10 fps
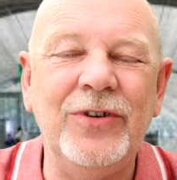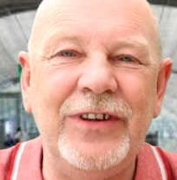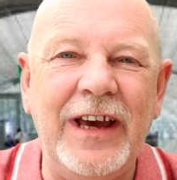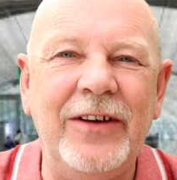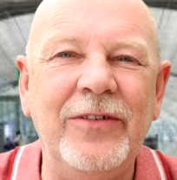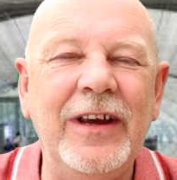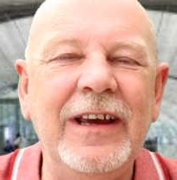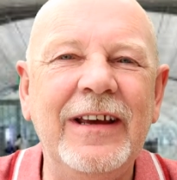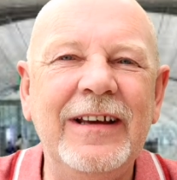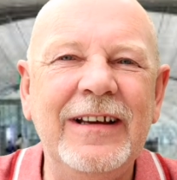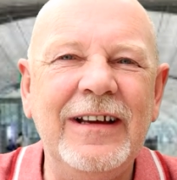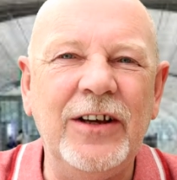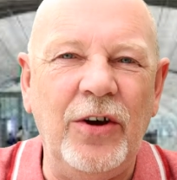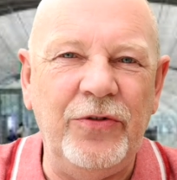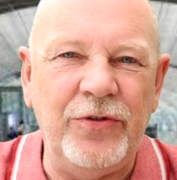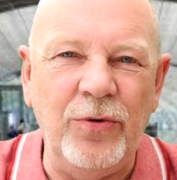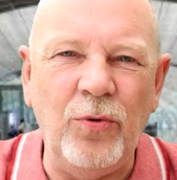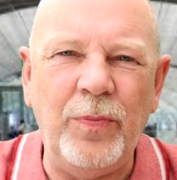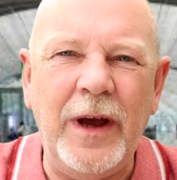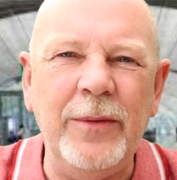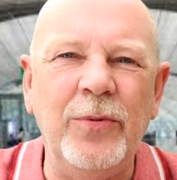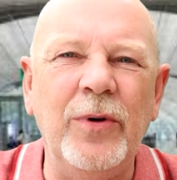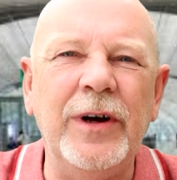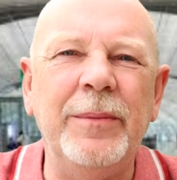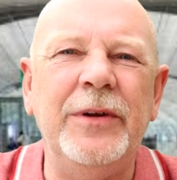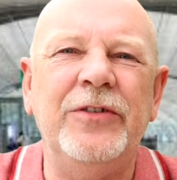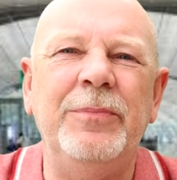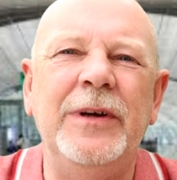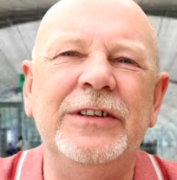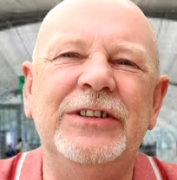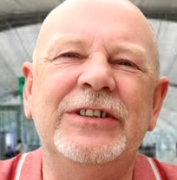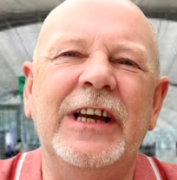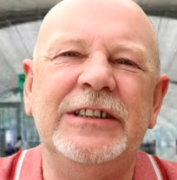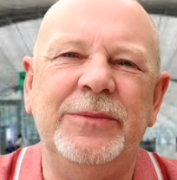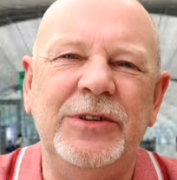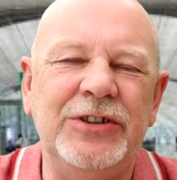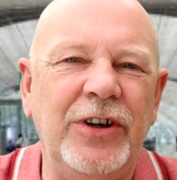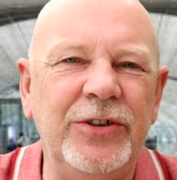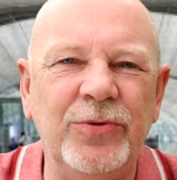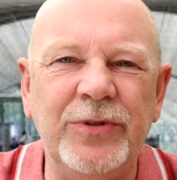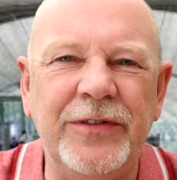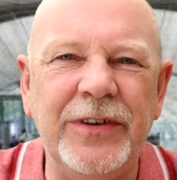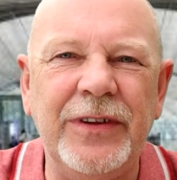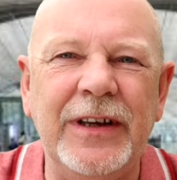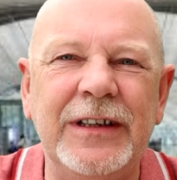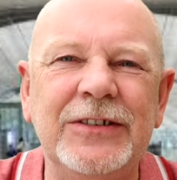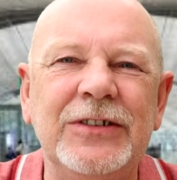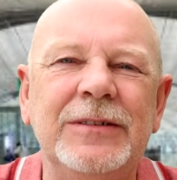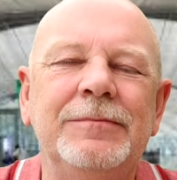down. Goes through all paperwork and bits and pieces, gets him to sign all different things.